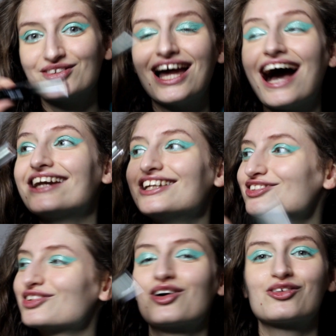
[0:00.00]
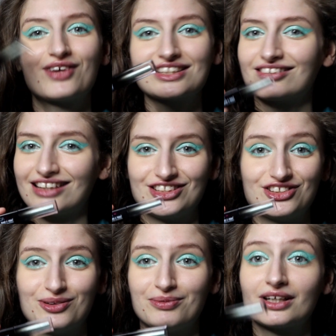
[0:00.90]
I need to congratulate
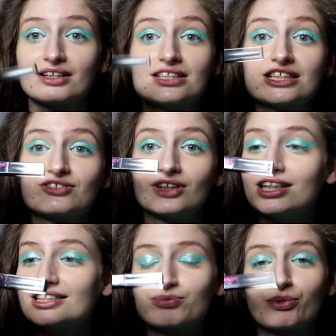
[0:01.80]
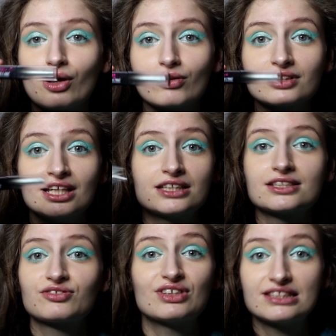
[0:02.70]
you, because this product,
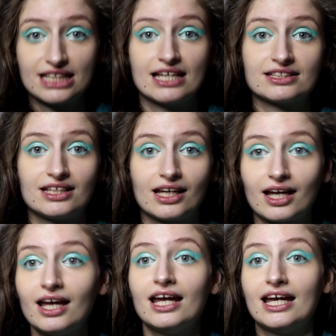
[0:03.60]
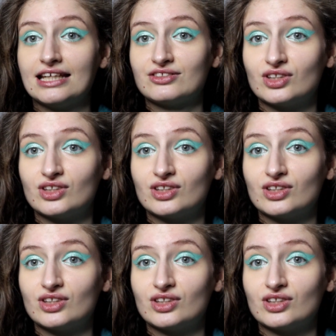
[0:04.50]
it's fantastic. It's